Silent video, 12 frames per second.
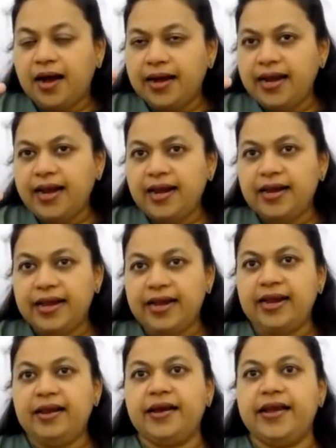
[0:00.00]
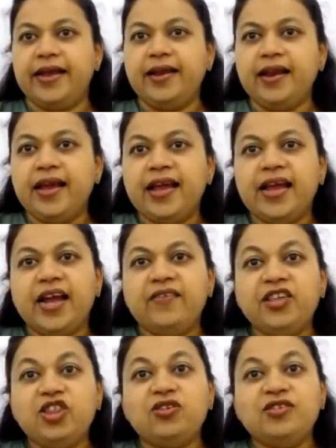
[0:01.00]
again and again and again,
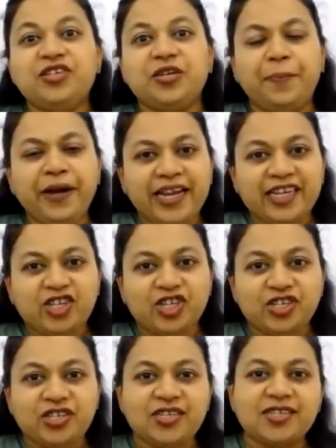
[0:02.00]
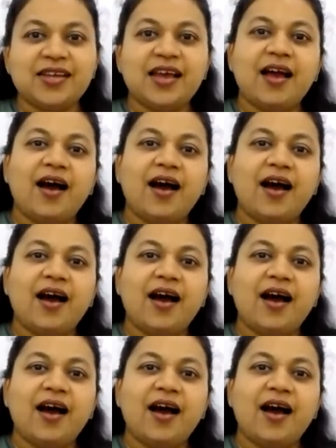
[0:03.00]
and with those repetitions,